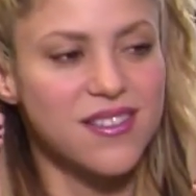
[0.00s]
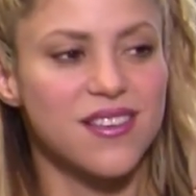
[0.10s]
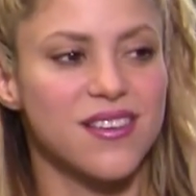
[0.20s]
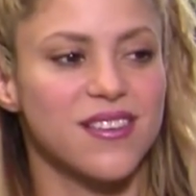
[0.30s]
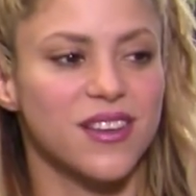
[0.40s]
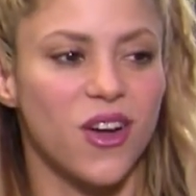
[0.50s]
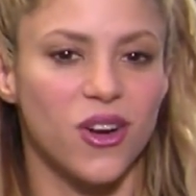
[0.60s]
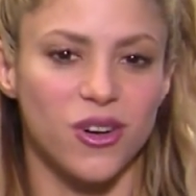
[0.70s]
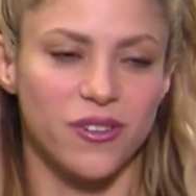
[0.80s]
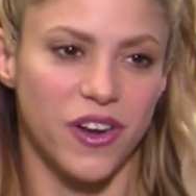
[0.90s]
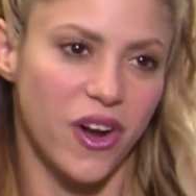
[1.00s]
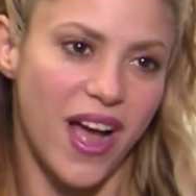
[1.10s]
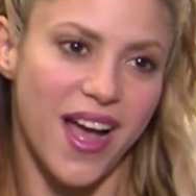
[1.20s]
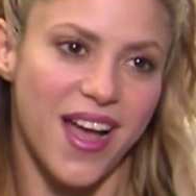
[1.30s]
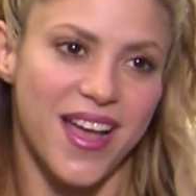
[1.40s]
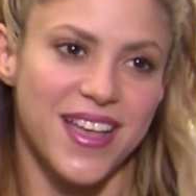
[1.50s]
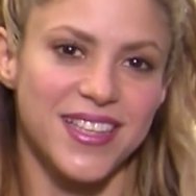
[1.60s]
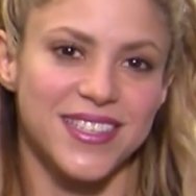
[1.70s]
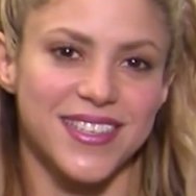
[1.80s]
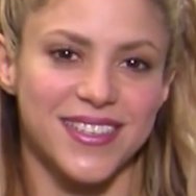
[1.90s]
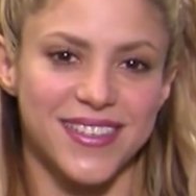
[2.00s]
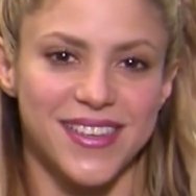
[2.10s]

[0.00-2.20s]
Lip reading: the color of her eyes and